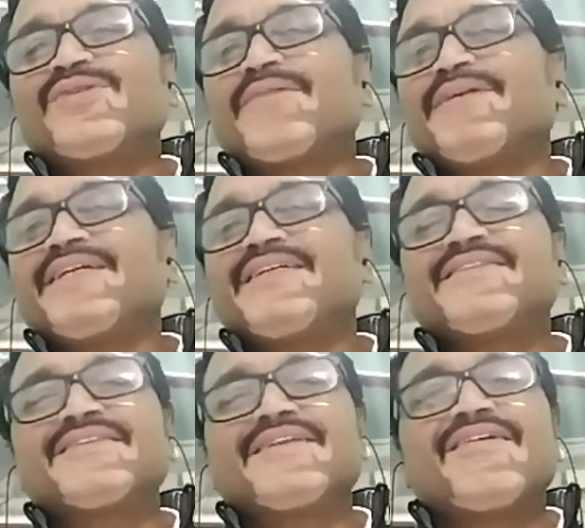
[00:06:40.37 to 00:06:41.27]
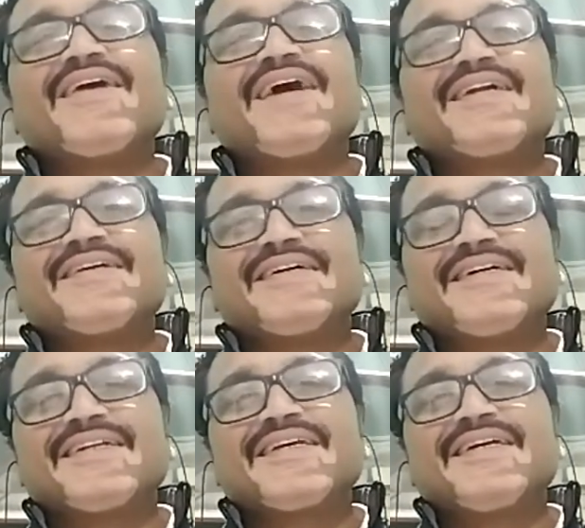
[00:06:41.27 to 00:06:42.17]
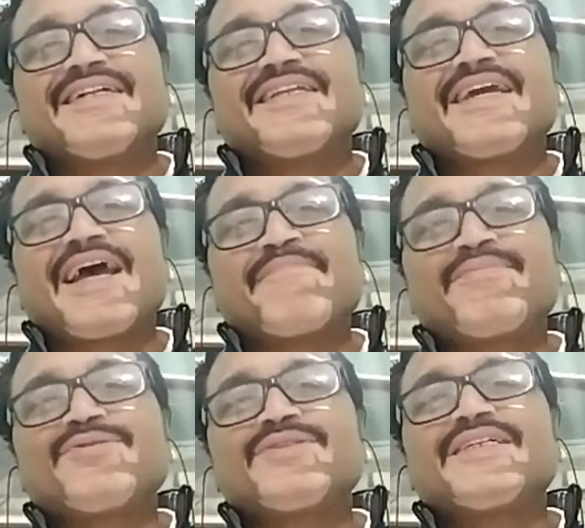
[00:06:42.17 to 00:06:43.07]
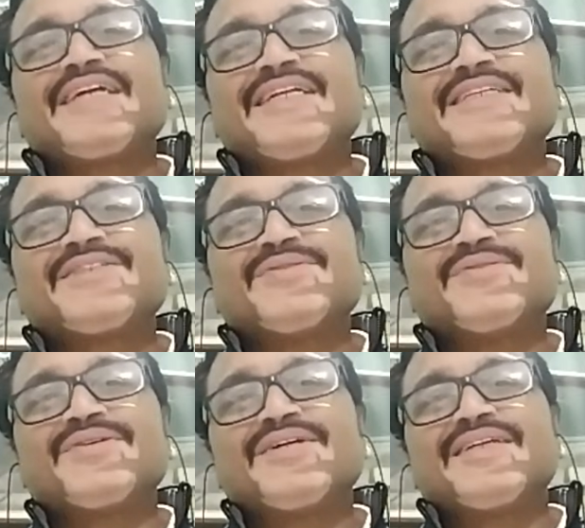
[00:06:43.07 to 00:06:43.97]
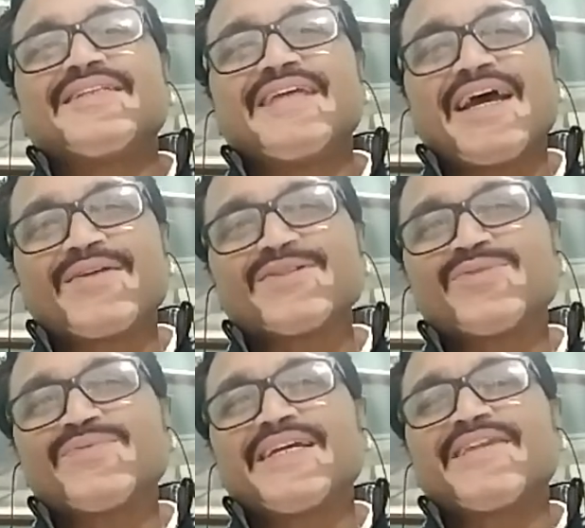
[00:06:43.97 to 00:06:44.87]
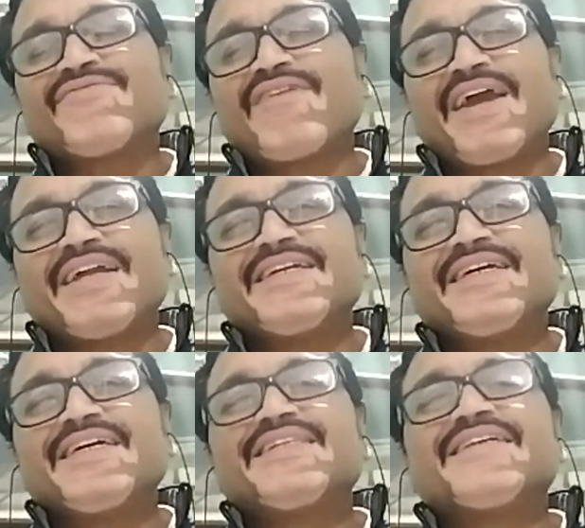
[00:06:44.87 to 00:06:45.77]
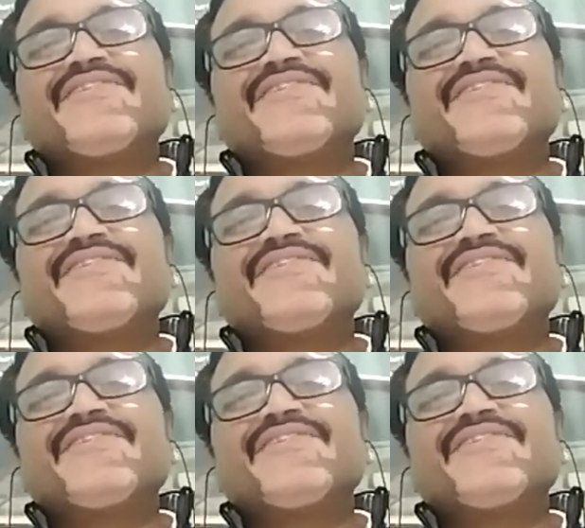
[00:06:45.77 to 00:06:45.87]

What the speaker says: to the British law and order, their approach and attitude, there also we can find the